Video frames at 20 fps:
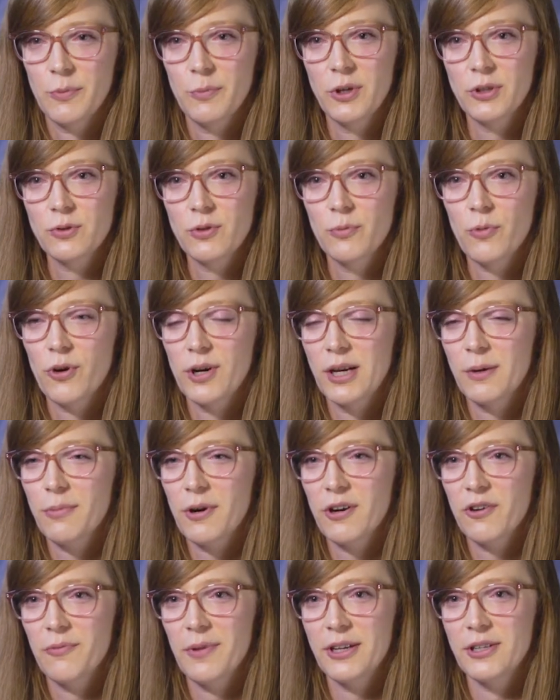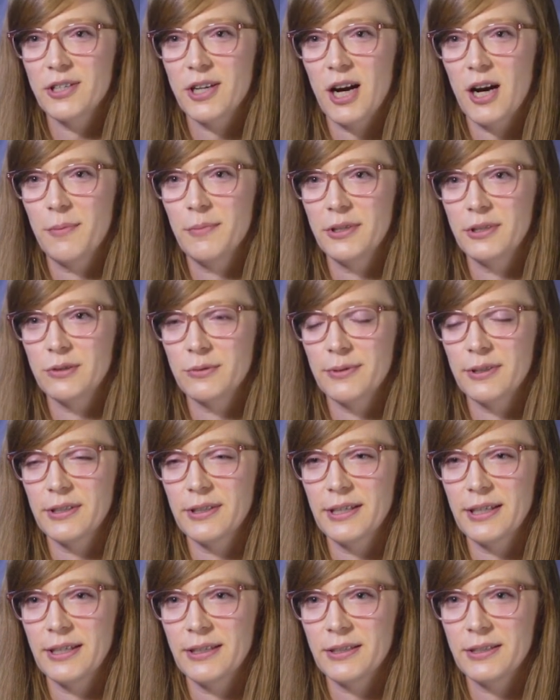The most rewarding part of my job is
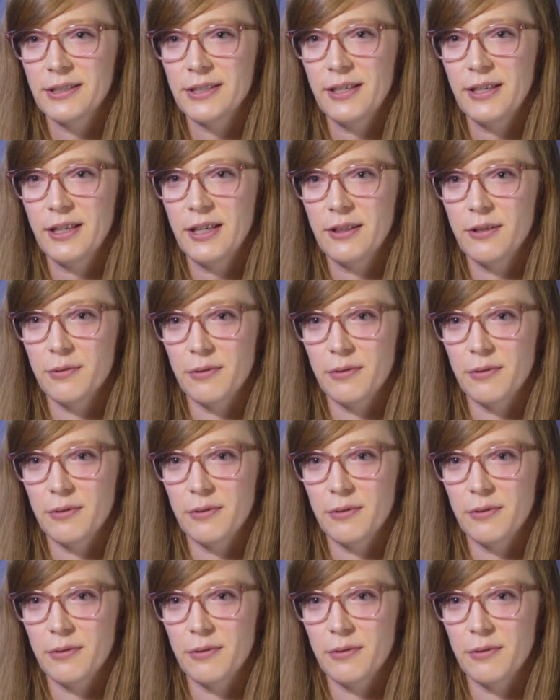really seeing